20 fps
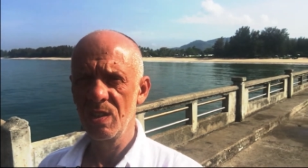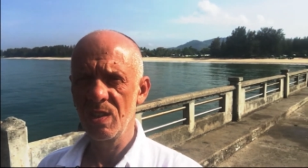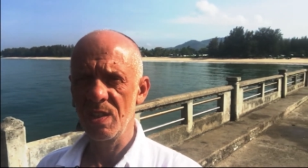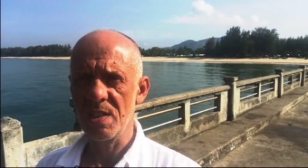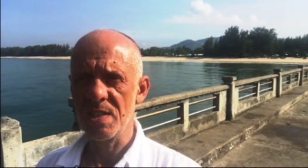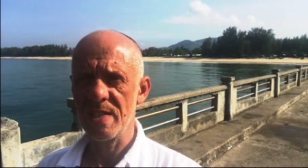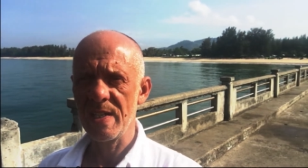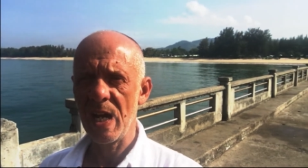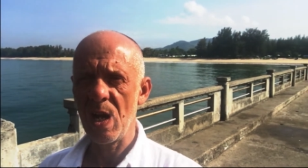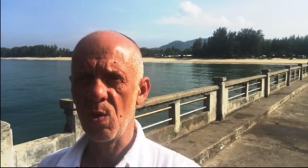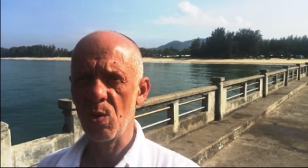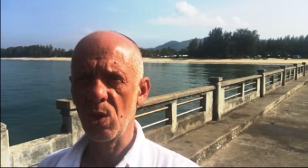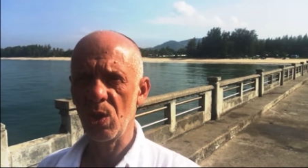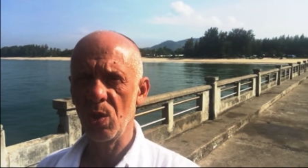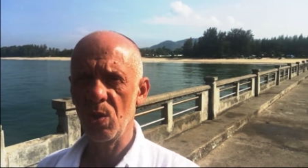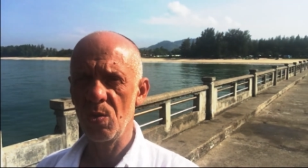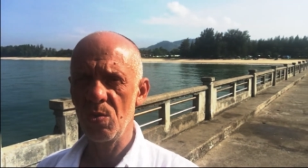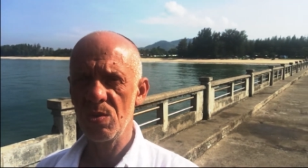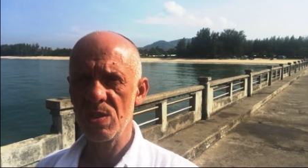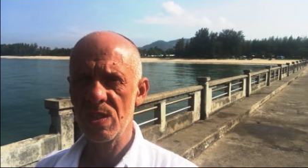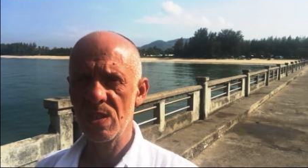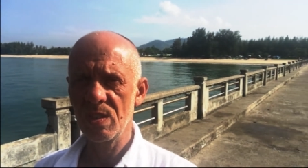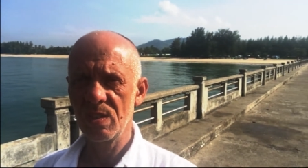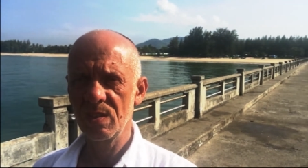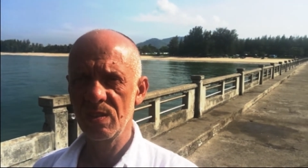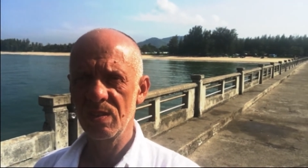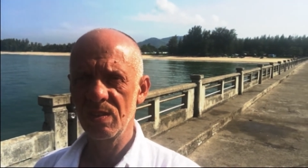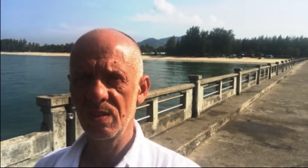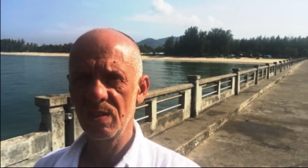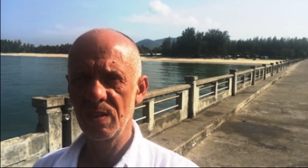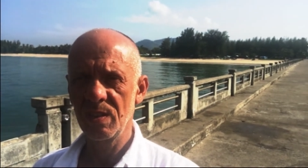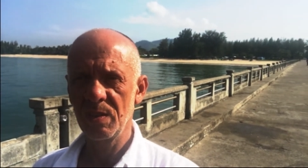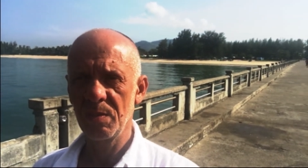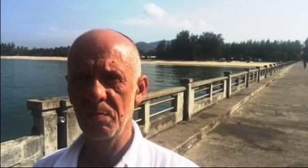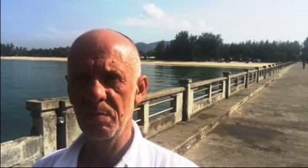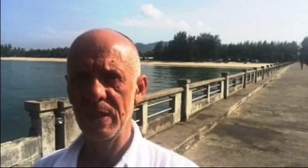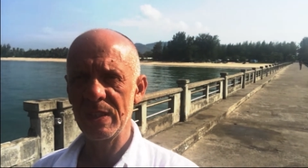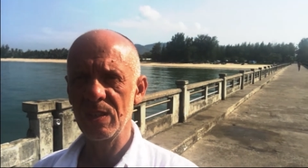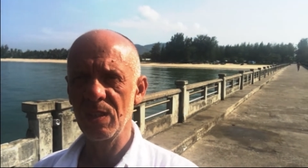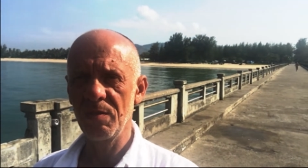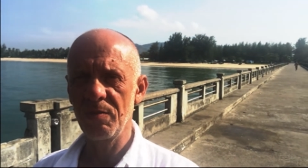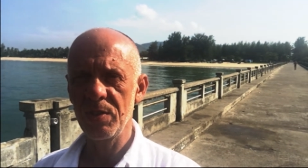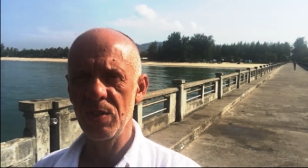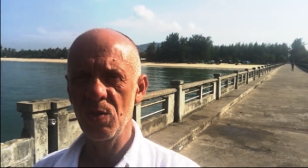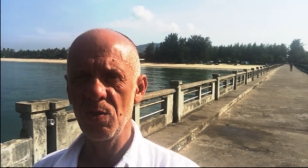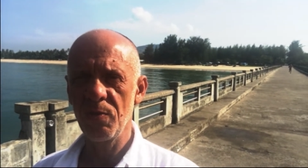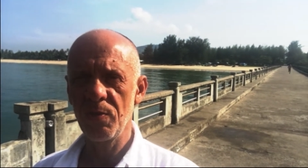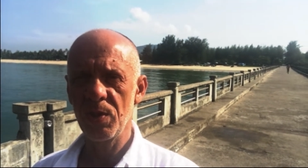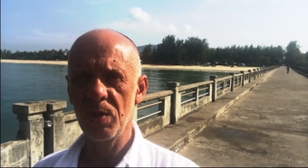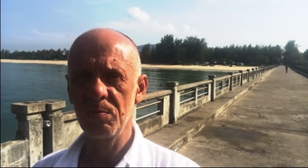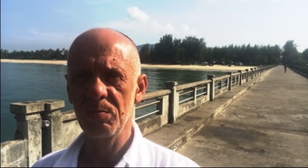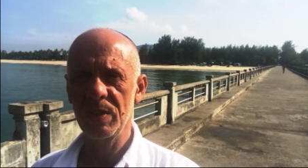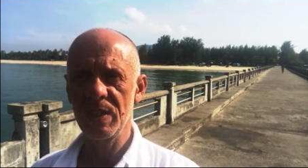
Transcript: It's now closed, but the view from